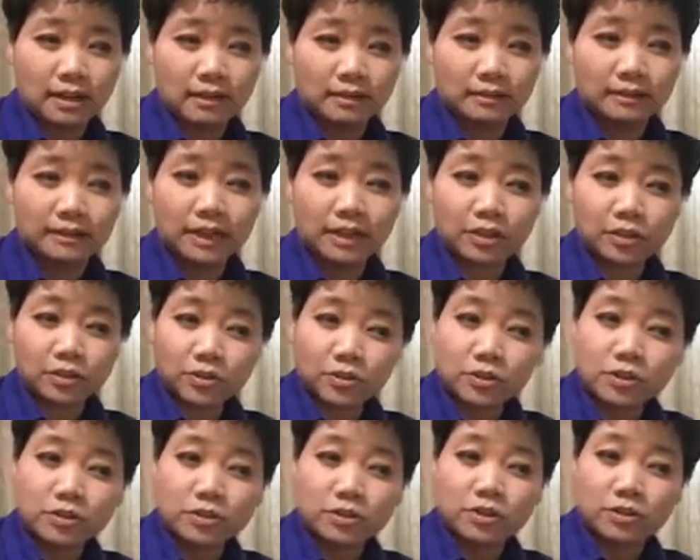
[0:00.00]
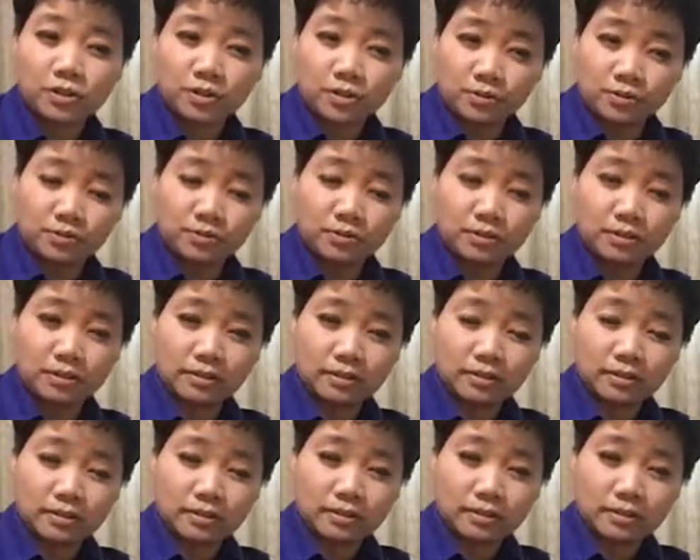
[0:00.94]
that you could use
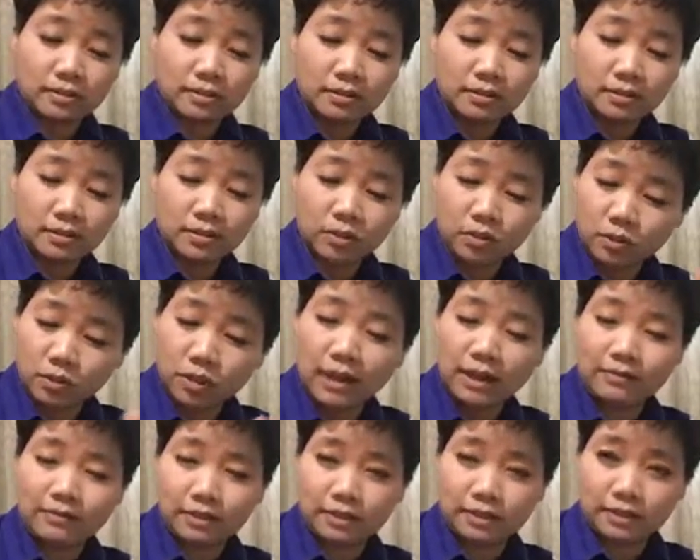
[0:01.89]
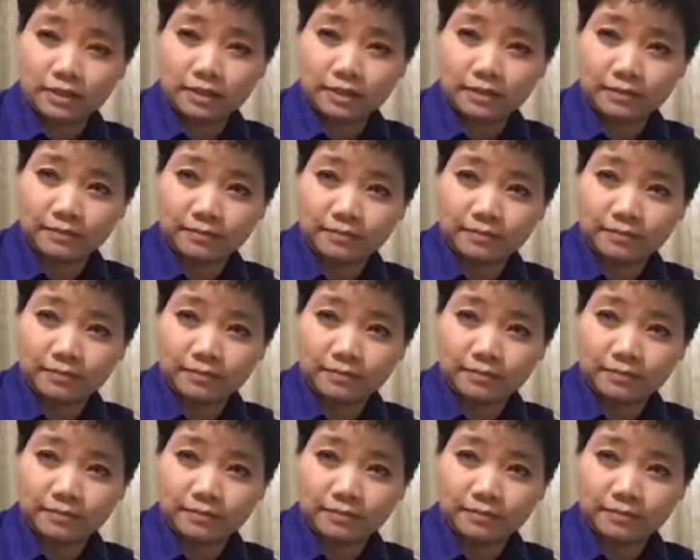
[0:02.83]
to leverage?